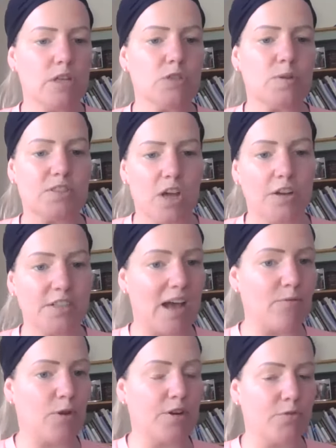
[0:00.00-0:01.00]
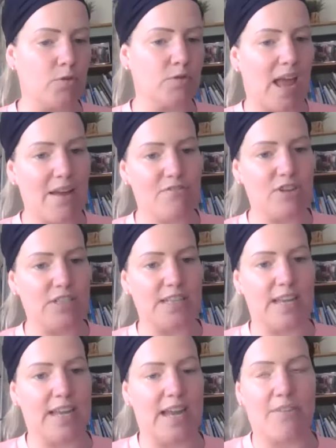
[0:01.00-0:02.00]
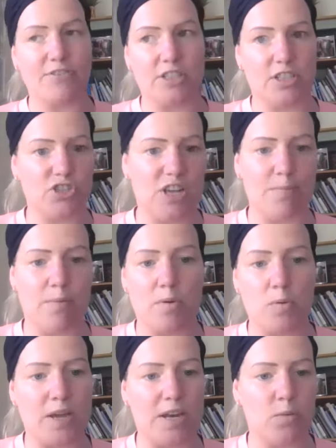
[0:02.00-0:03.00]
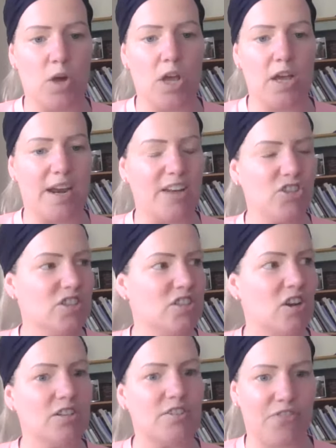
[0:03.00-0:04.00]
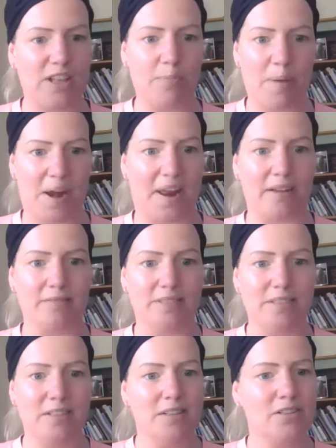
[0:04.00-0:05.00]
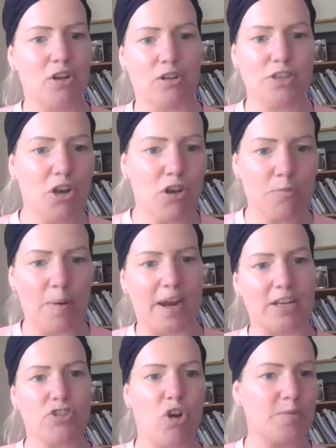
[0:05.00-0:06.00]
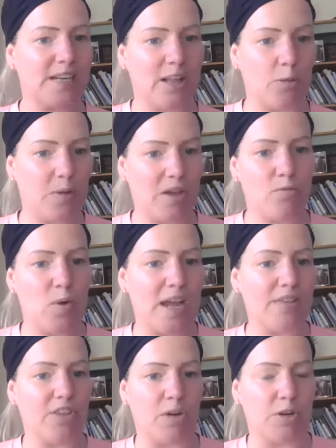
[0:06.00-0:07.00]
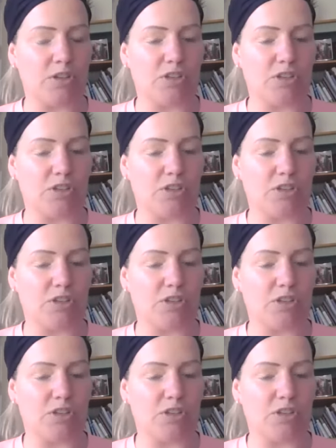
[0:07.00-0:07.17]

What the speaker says: So I started to have one of those every day after the gym on my way to work. And I just started to feel better. Started to look better, dropped a little bit of weight that I